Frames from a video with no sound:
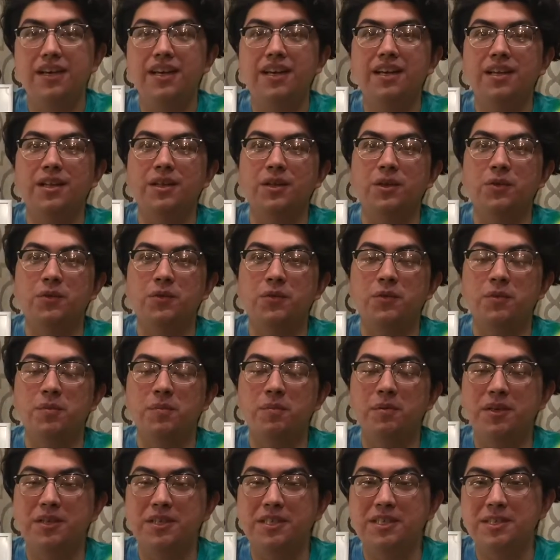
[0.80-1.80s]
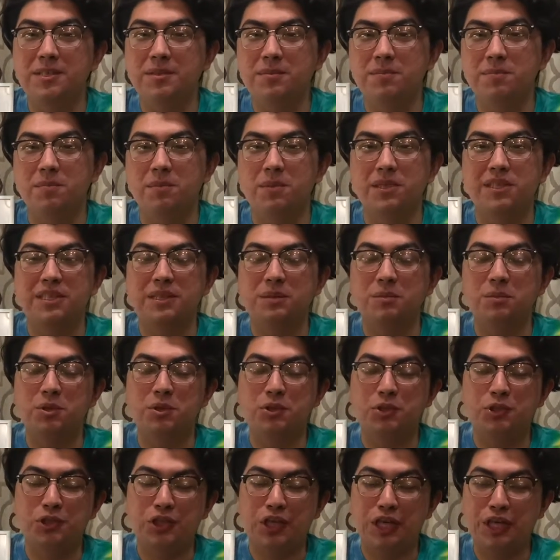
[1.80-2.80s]
Hello everybody, my name is
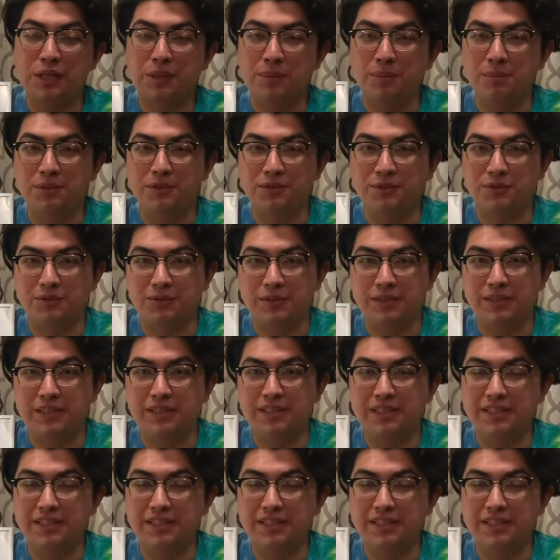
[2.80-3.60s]
Jacob Madrid